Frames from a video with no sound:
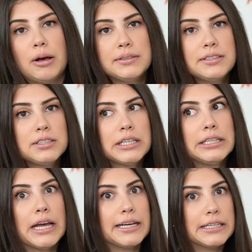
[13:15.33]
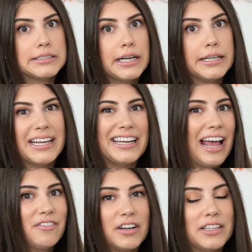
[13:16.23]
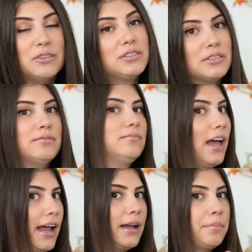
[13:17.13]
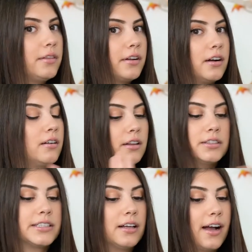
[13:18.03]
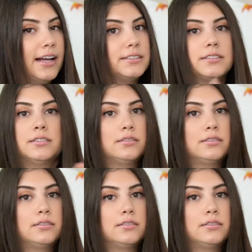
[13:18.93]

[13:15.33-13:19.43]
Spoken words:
would say it was like a 9 out of 10, 8.5 out of 10. It was high up on the scale, guys.